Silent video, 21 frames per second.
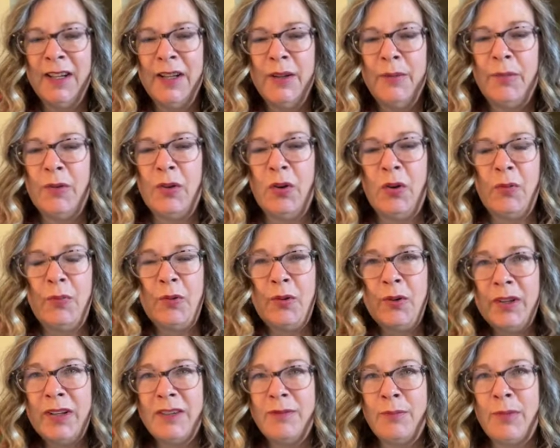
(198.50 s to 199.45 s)
But the whole
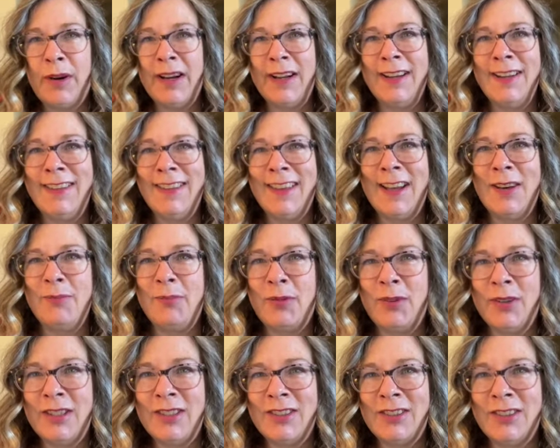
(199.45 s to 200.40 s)
point of buying that
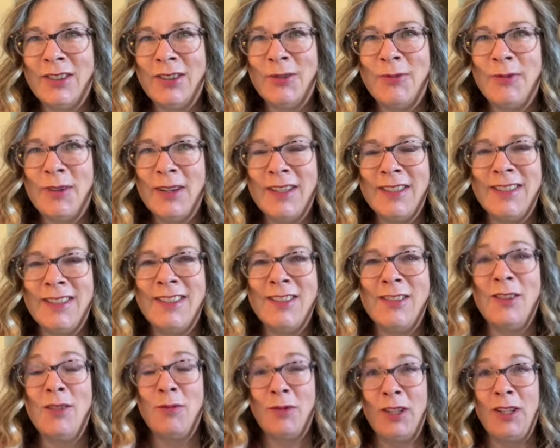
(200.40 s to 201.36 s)
printer was so
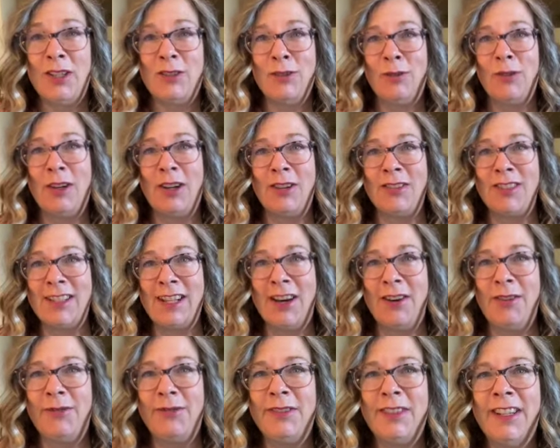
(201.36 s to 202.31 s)
that we could do it
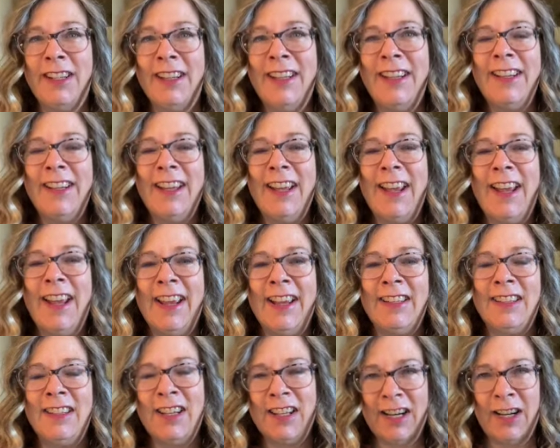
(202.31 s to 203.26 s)
ourselves
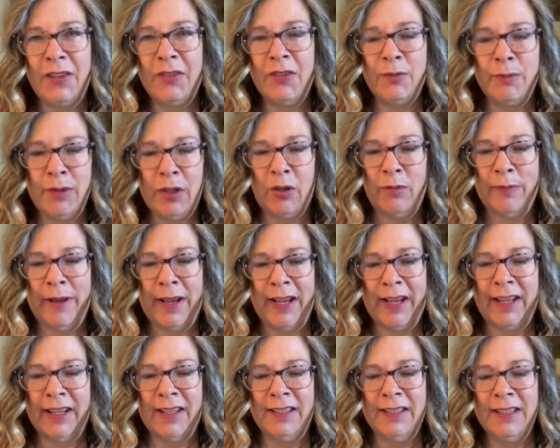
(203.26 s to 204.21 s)
and cut out the
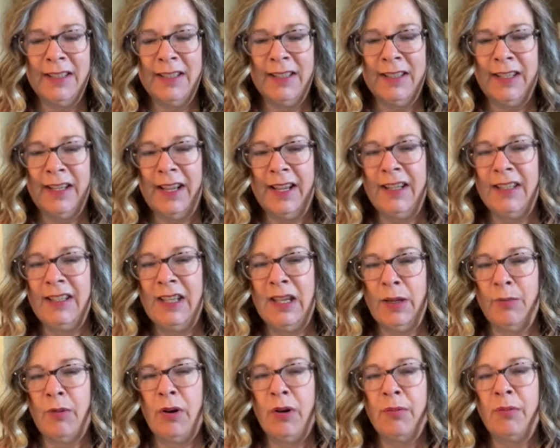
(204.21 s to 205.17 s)
middleman and
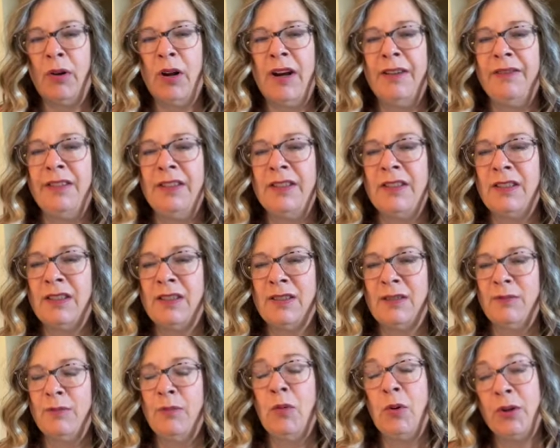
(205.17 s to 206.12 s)
keep our profits
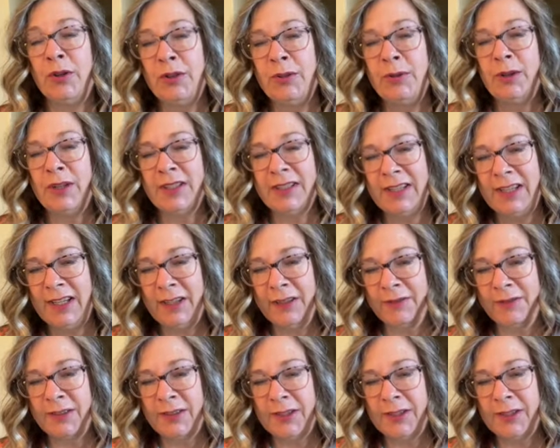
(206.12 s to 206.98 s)
more to ourselves.